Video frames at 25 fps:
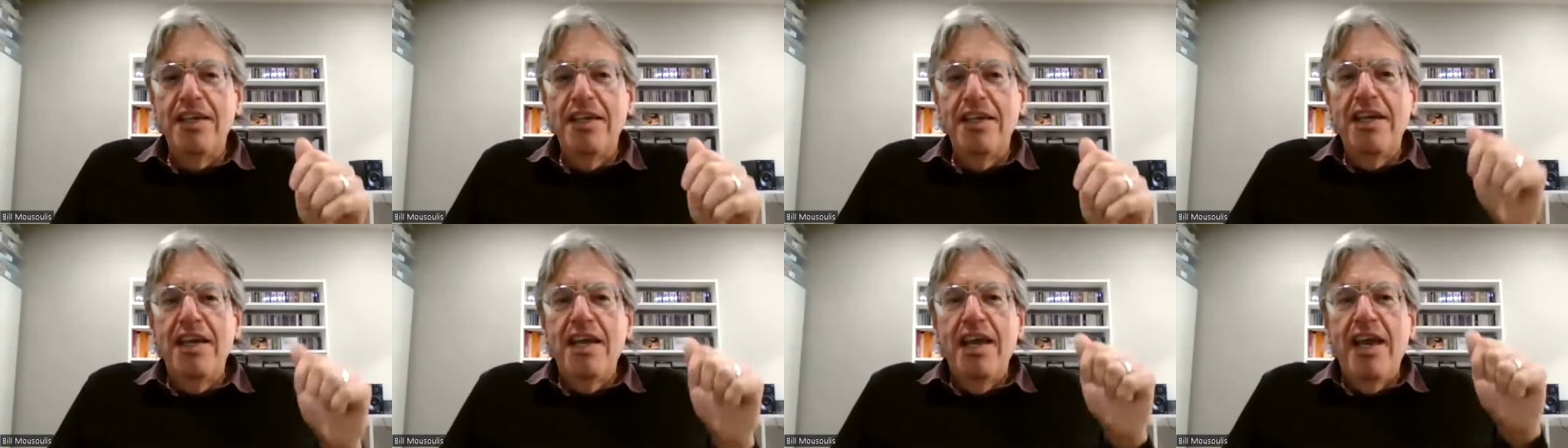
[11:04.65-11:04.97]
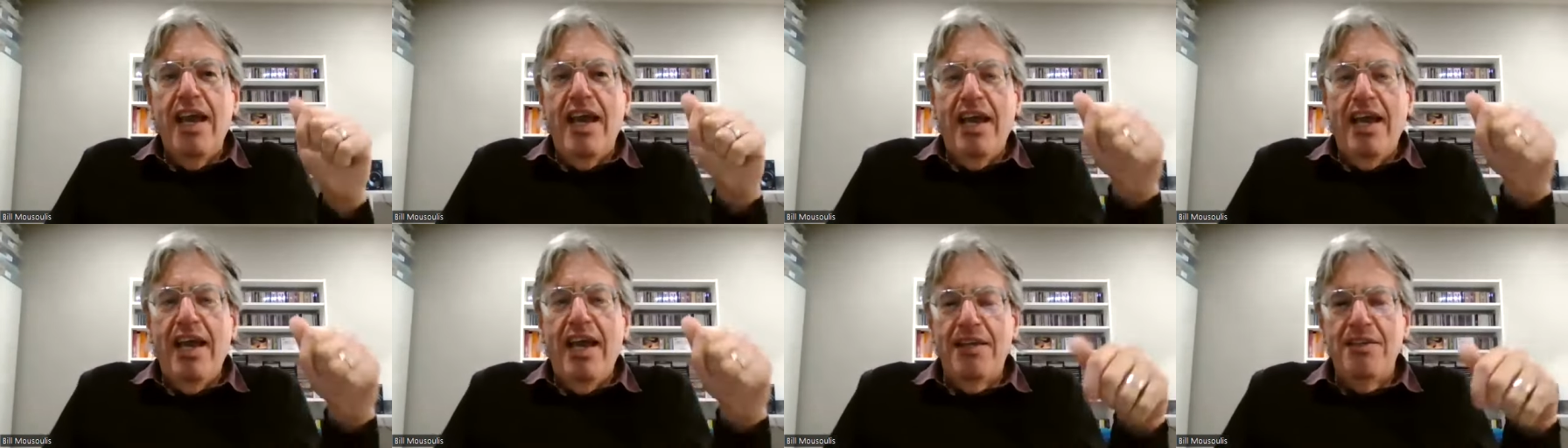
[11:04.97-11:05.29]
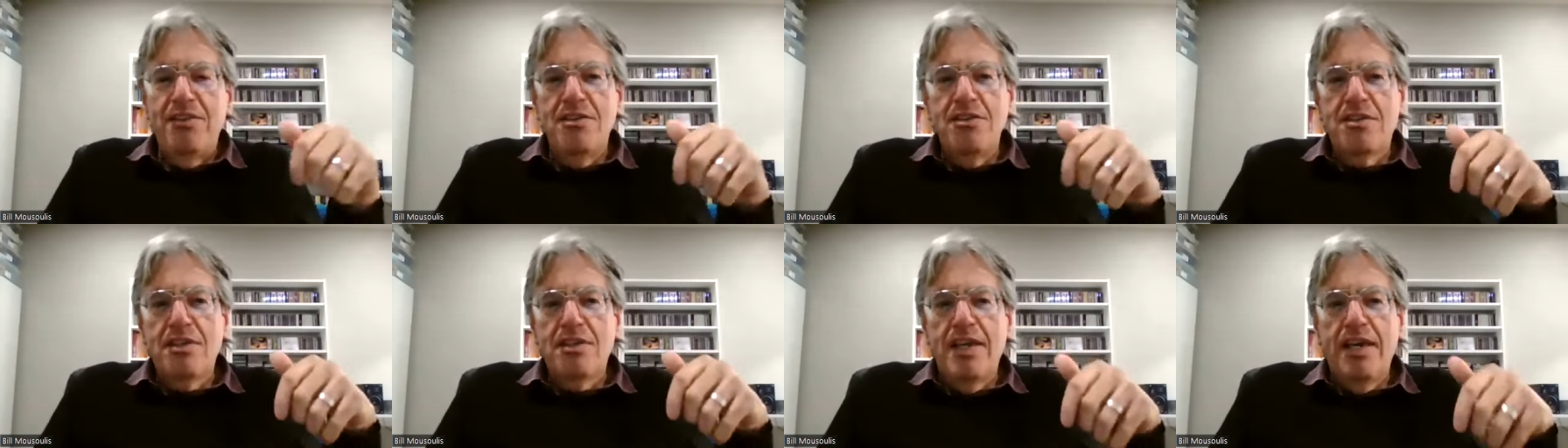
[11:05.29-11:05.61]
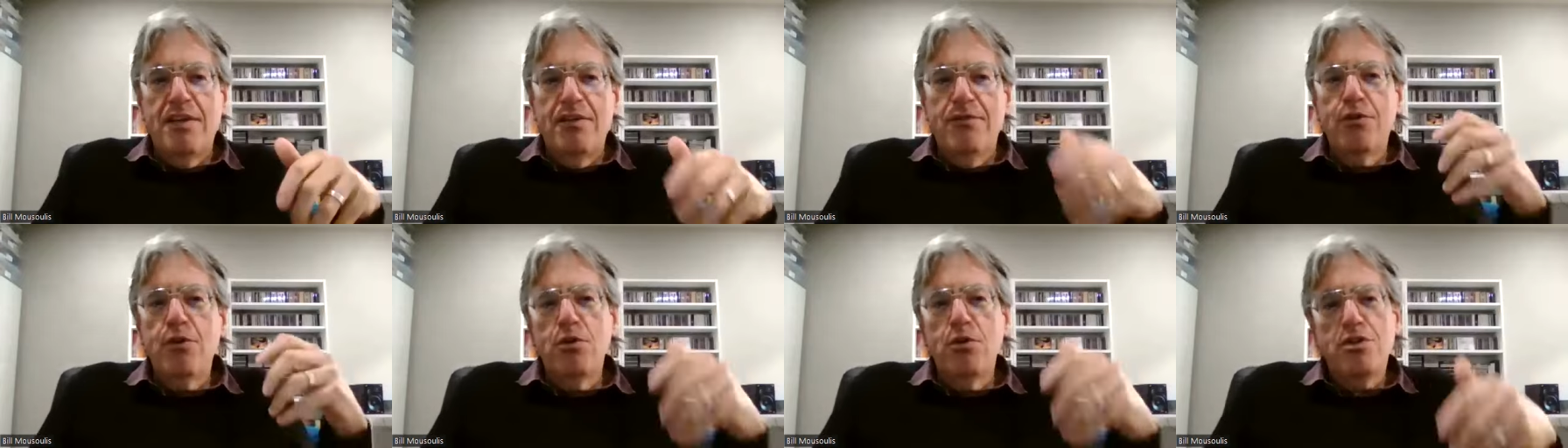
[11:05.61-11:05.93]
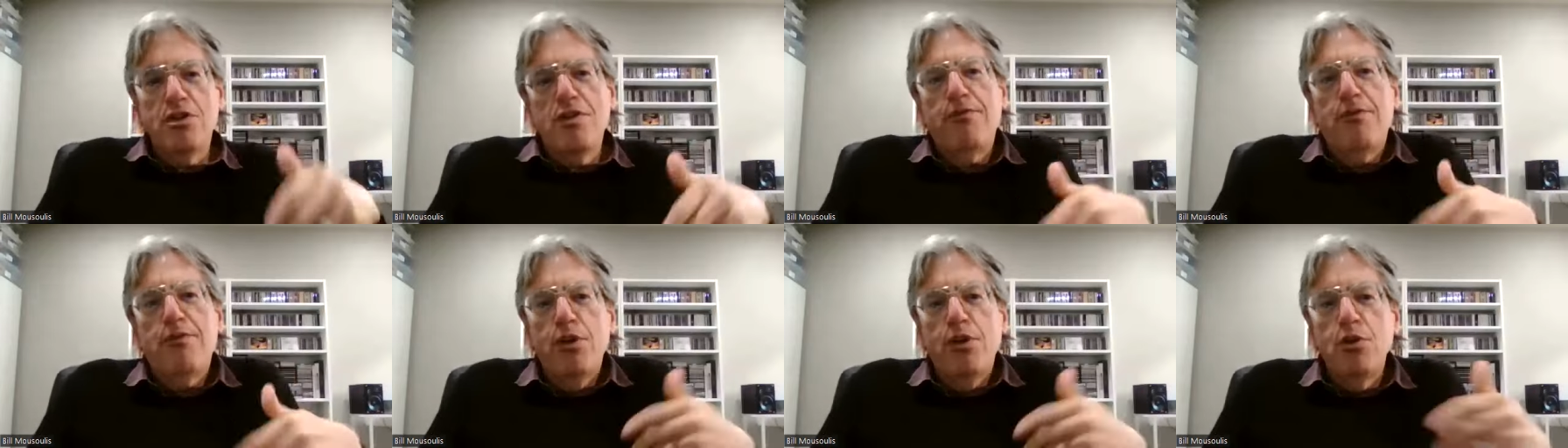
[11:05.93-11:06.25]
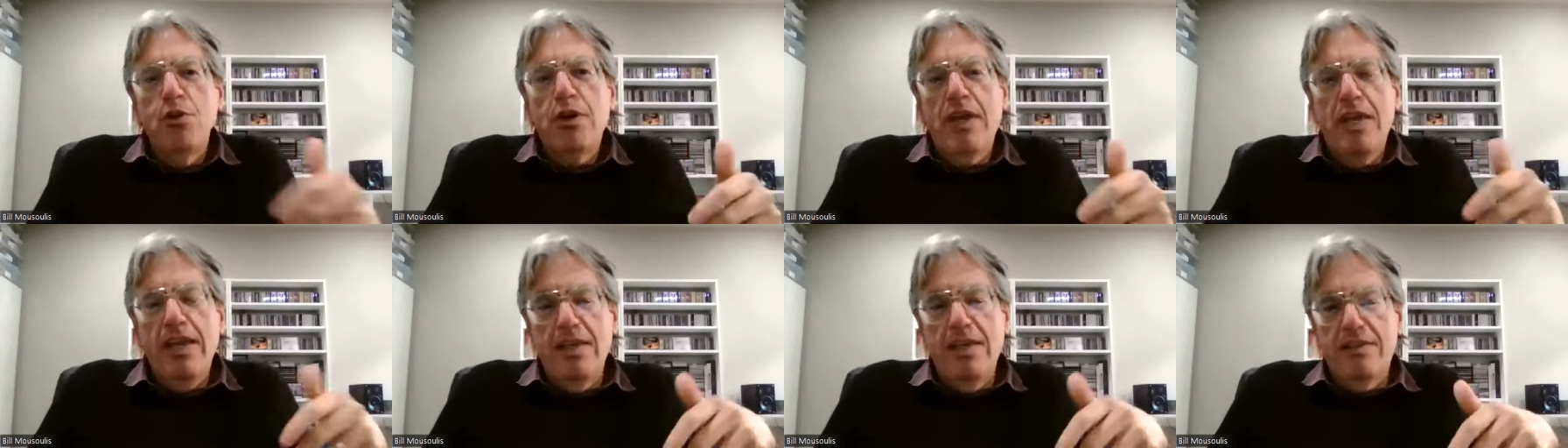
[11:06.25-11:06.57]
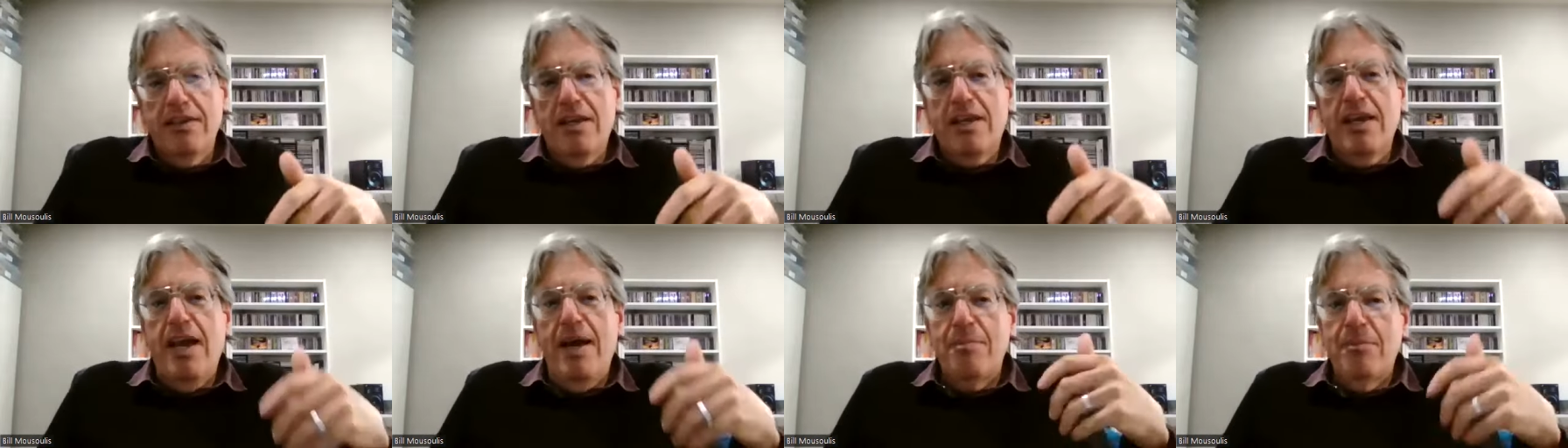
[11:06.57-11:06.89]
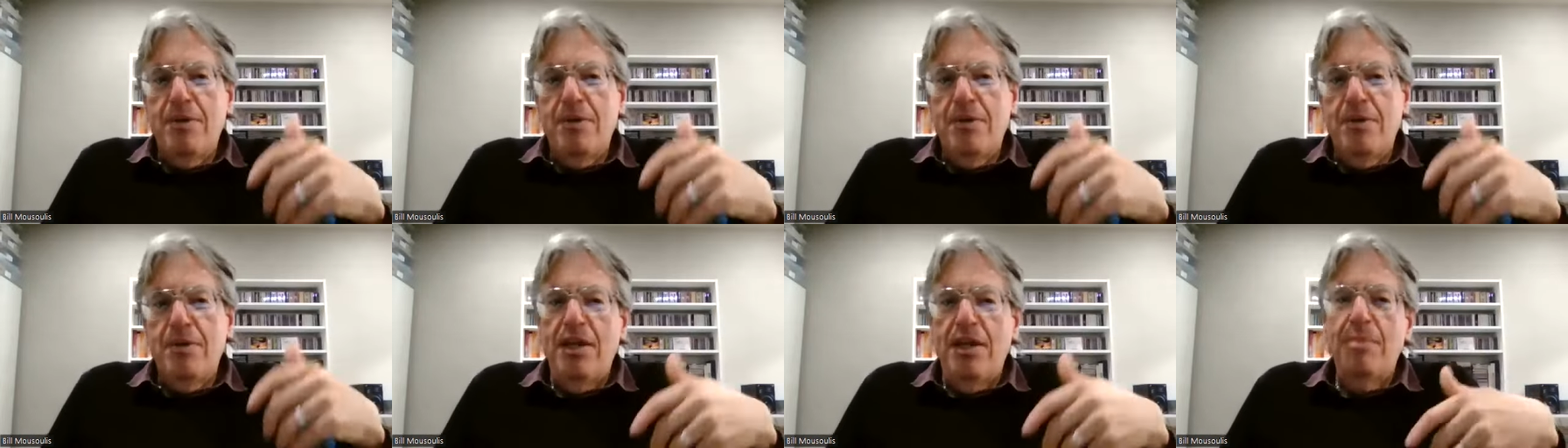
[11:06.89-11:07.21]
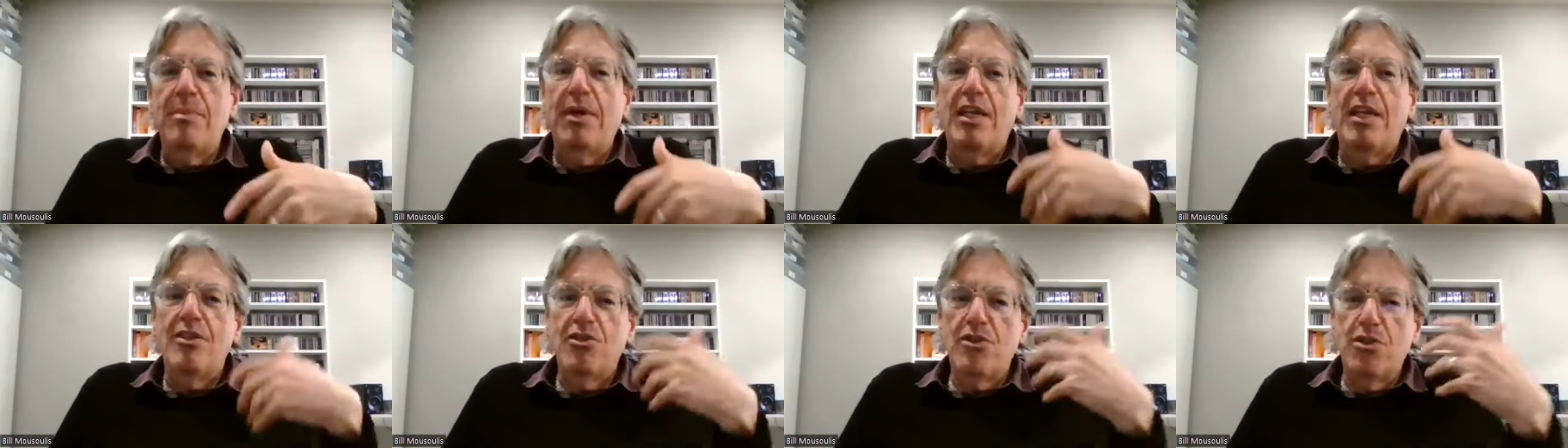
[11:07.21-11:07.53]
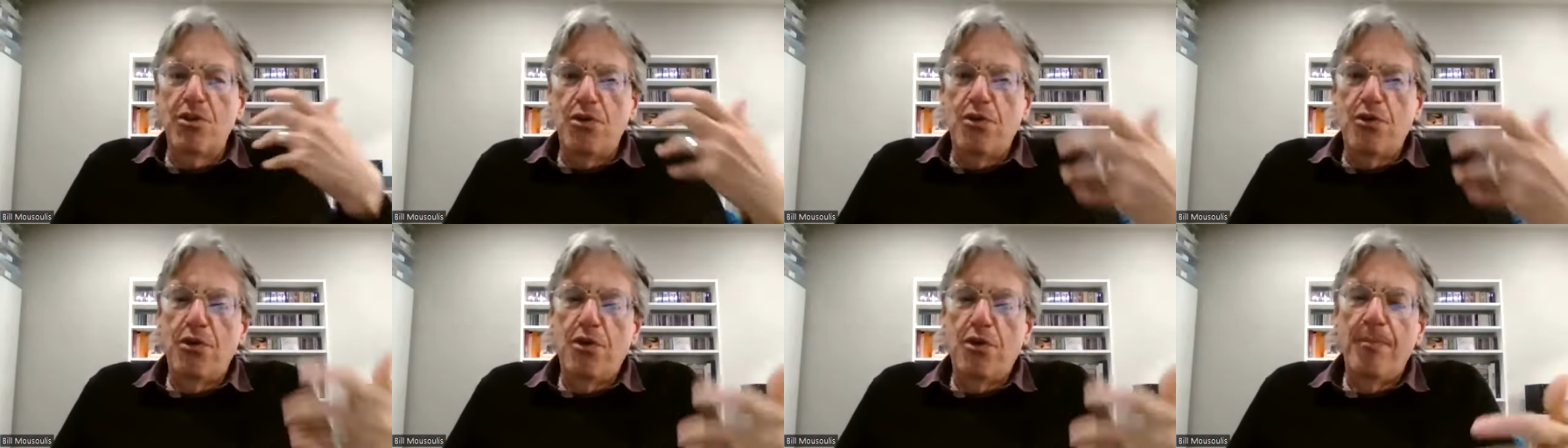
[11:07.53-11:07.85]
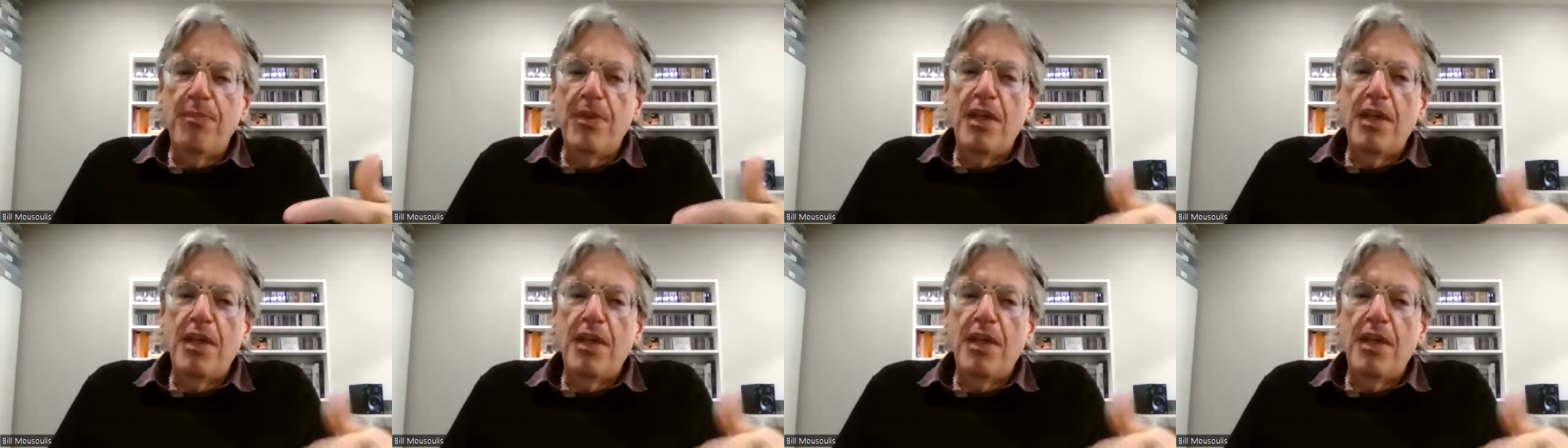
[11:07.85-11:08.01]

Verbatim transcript: and and of course, if you're looking at the camera, it means you're